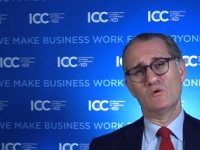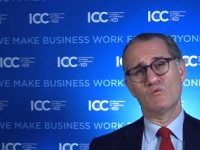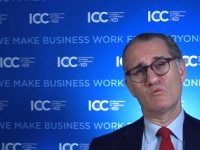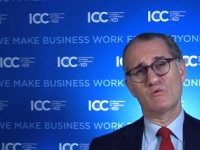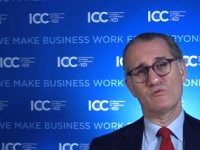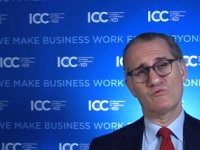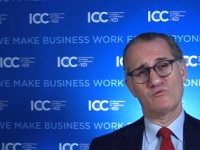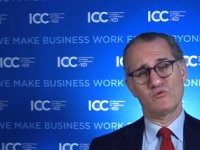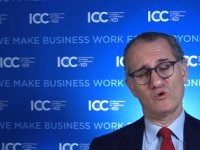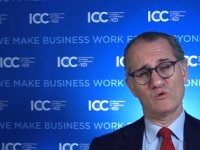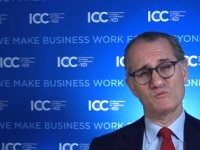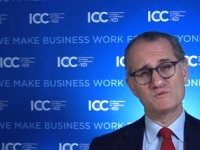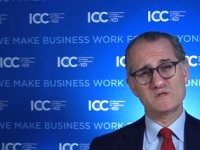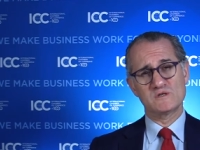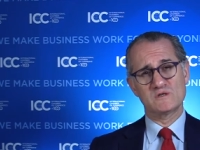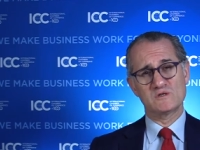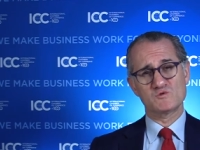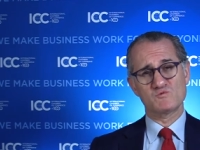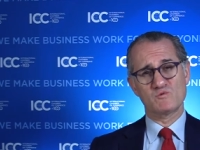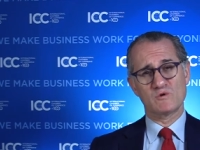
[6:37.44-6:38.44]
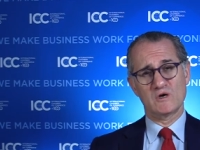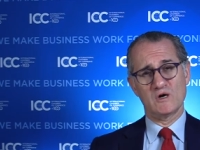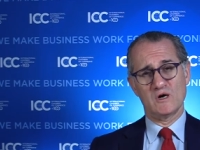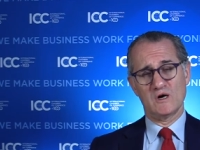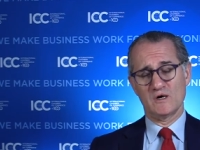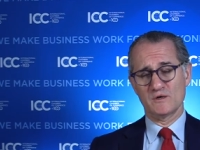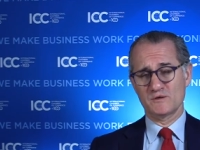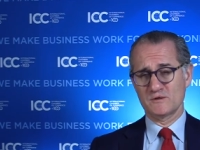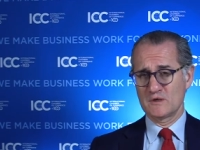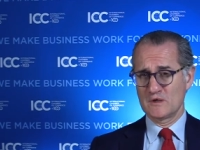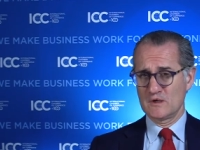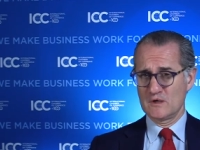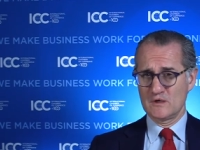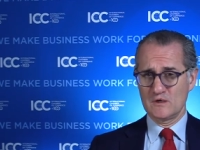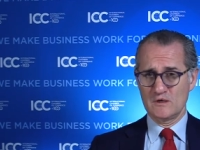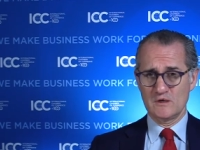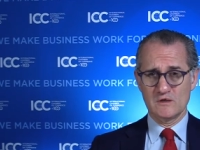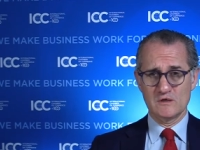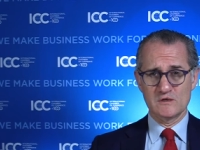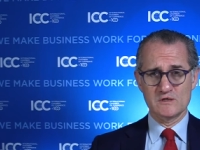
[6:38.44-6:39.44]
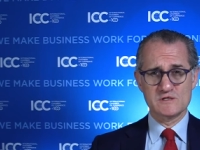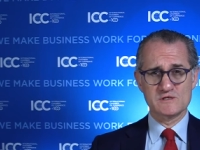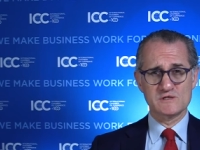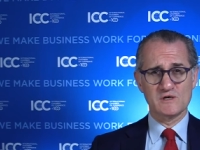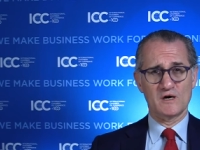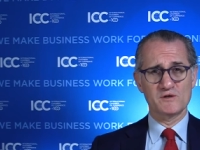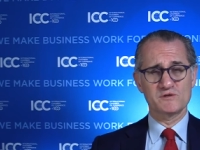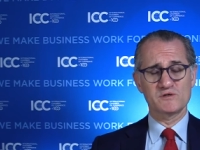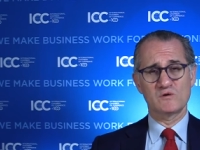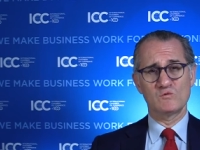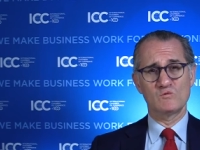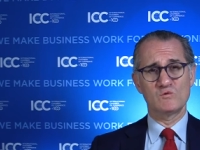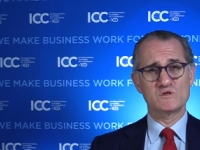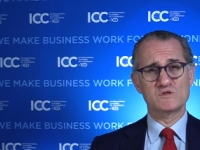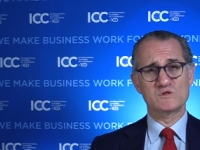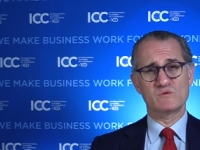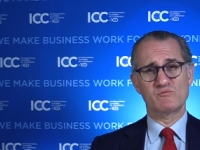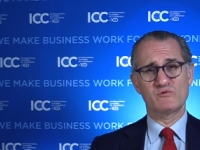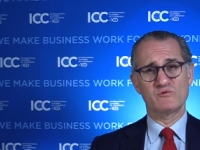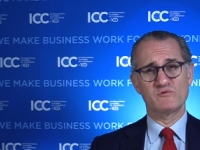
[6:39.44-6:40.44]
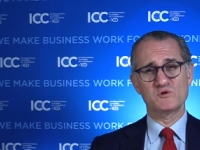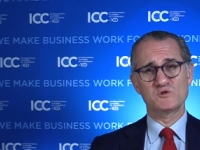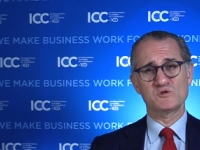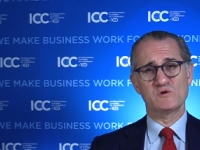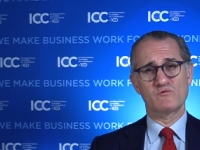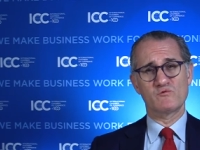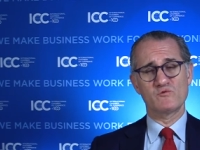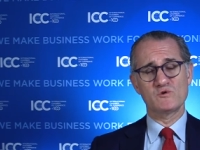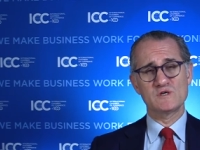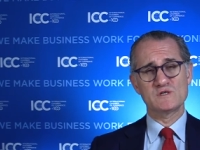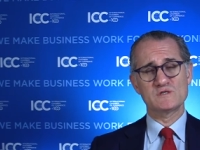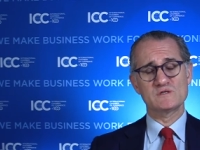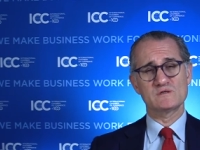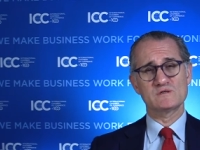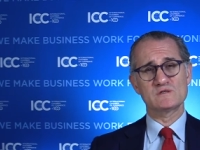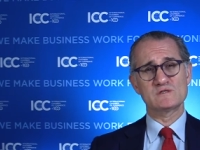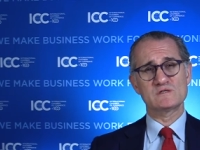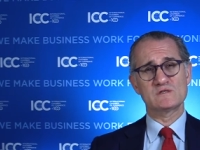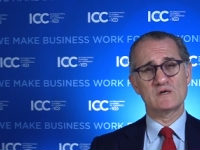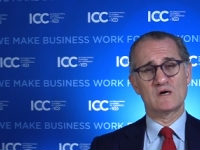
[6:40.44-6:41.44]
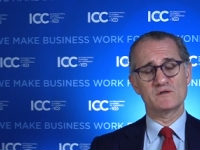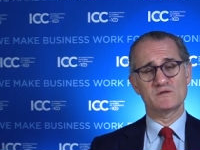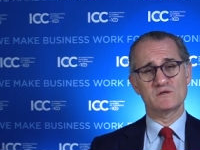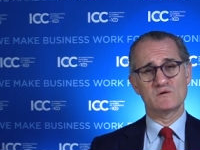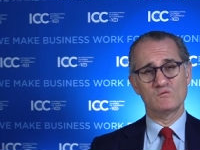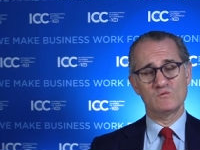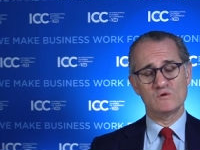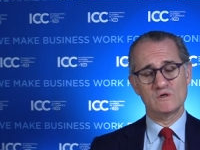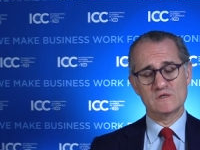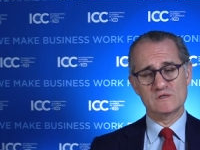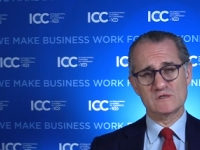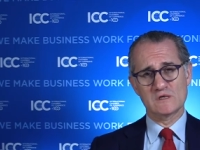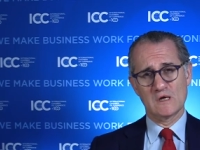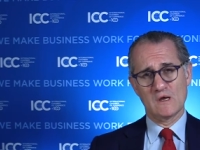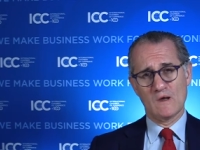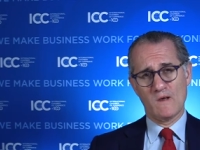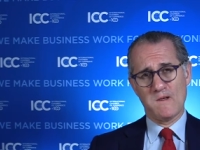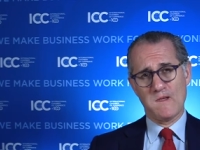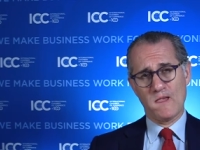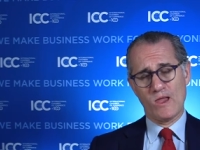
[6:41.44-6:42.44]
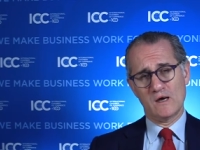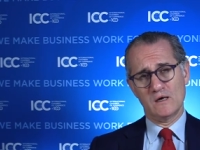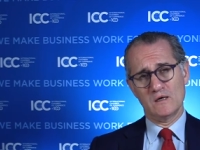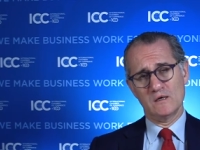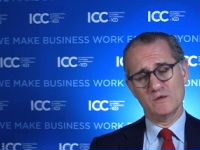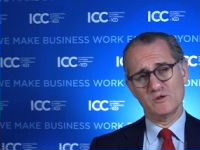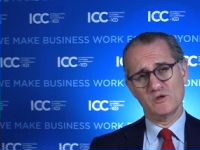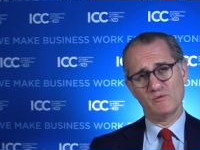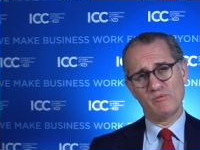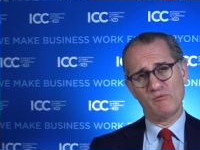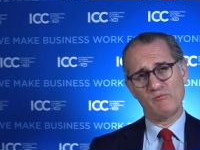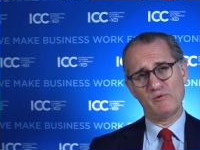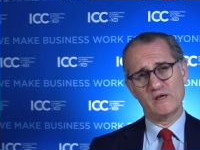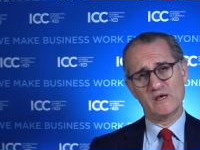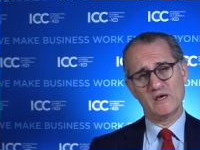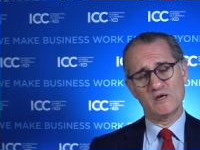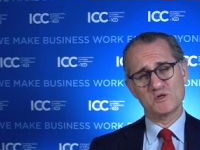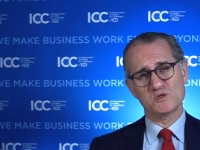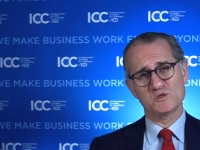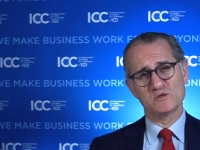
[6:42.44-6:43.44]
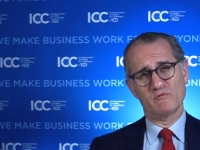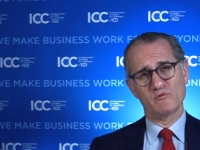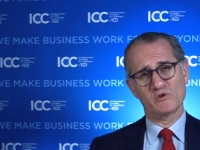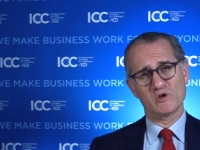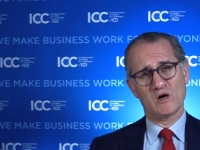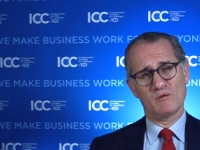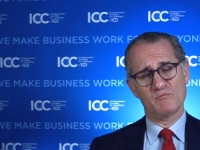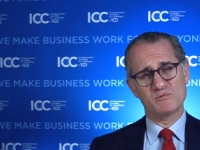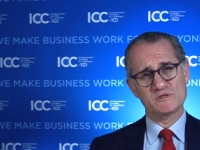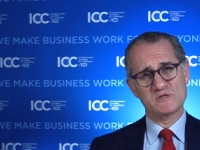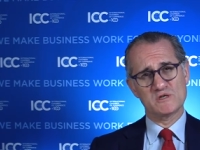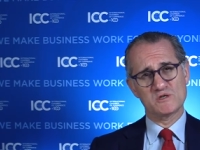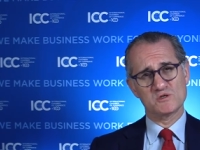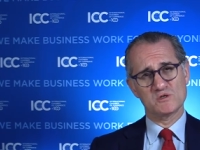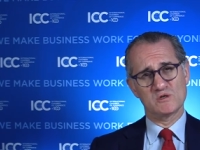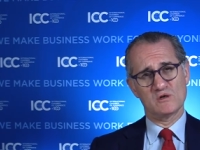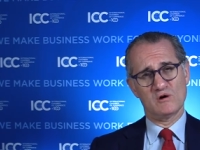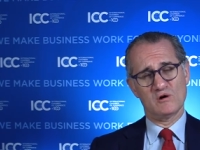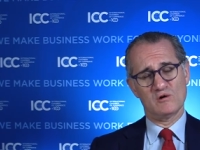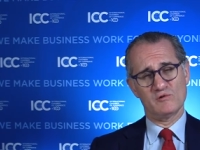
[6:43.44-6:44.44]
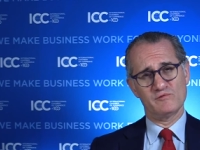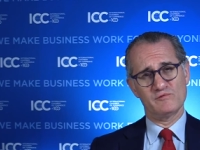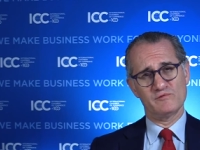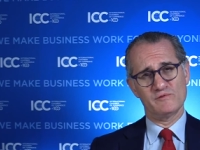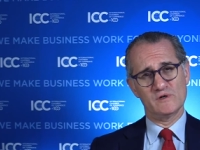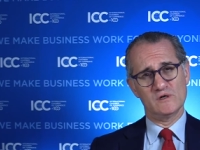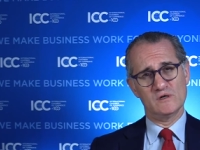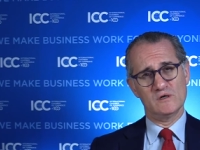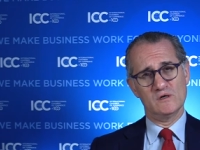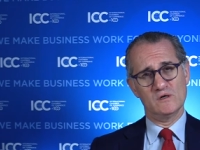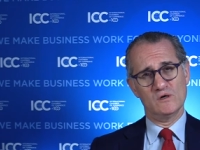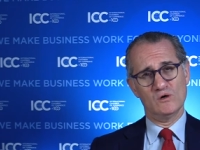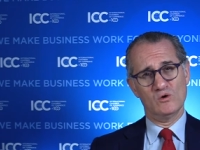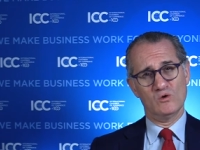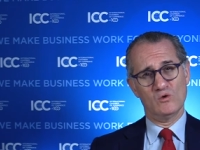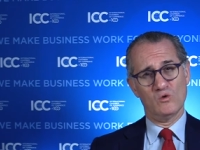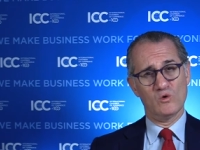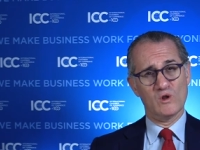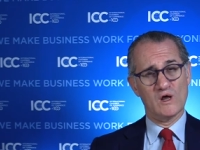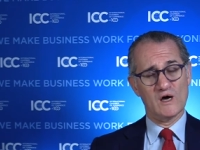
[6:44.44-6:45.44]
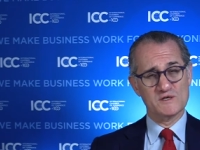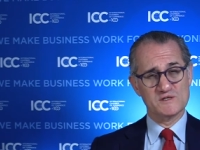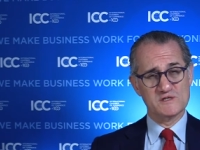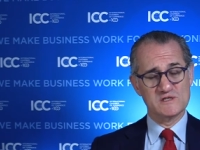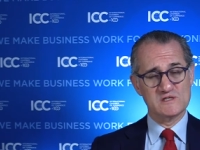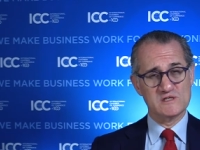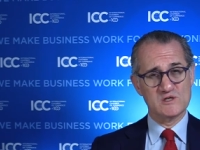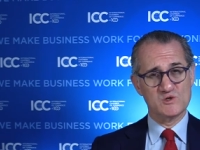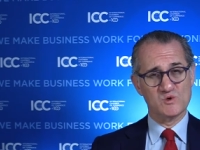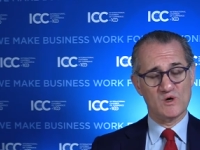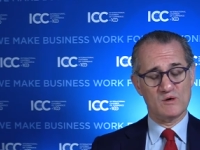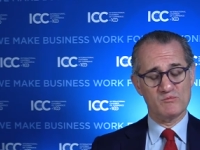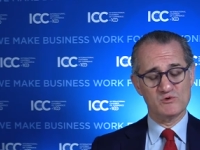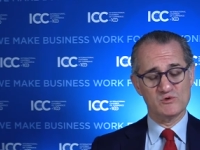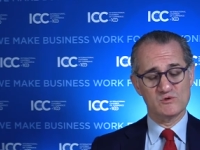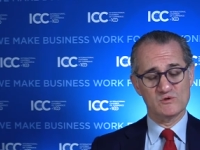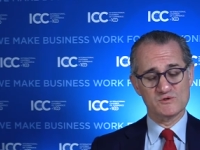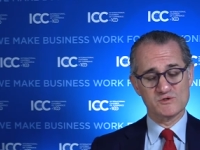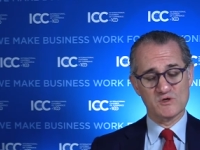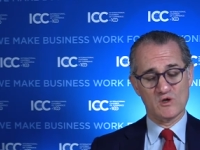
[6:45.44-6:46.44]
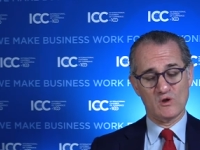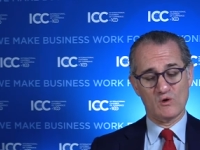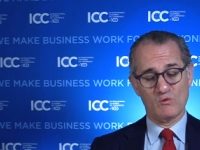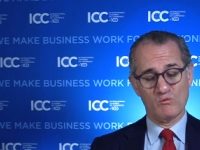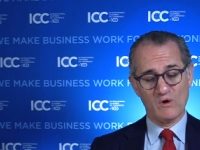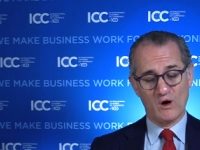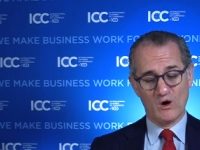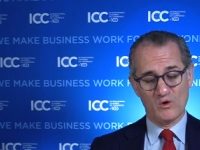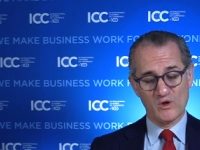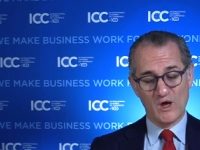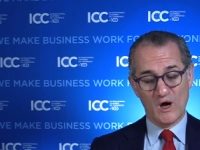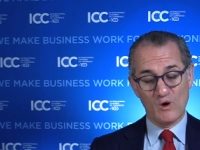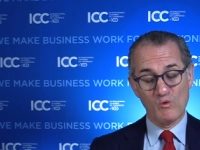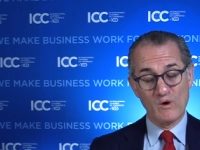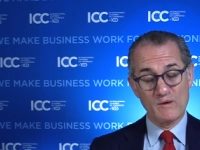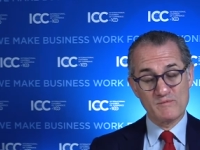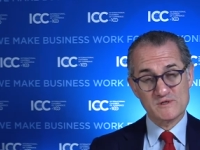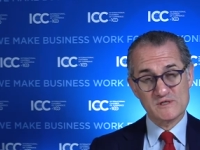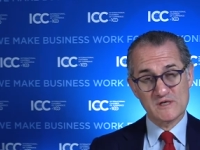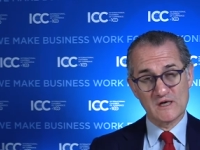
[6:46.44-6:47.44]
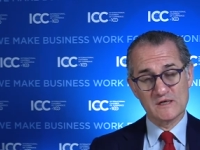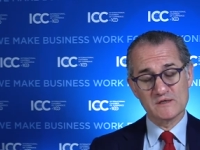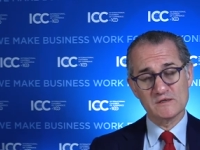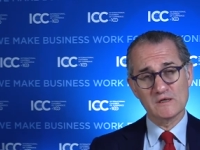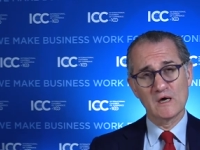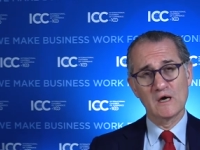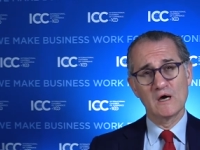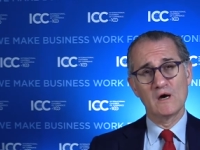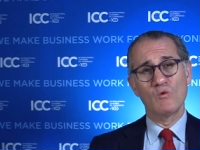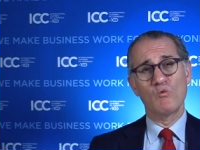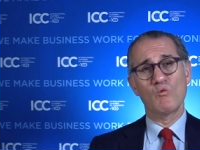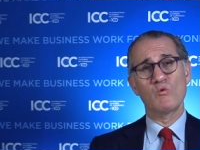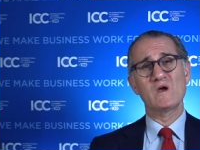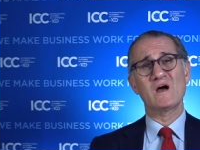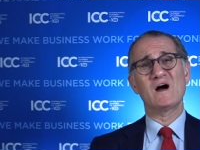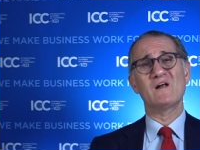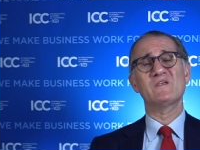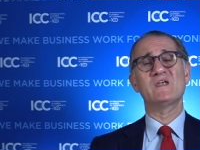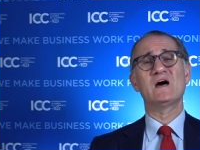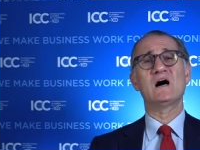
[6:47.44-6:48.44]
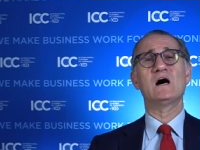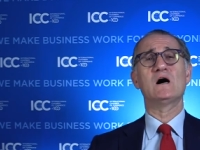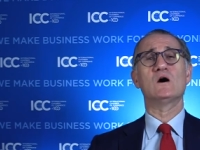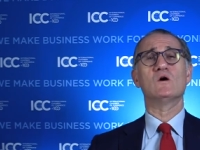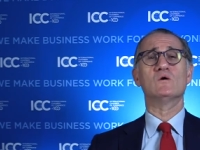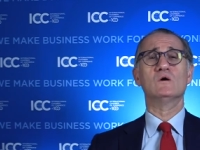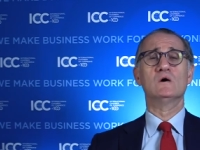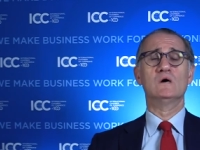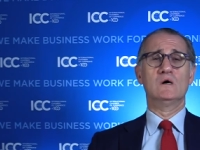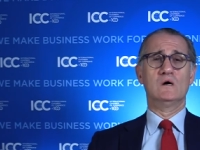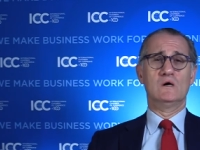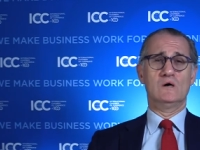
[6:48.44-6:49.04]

reforms in this regard, starting with the provision of reasons, starting with uh, the publication of the composition of uh, all ICC tribunals on our, on our website. We are now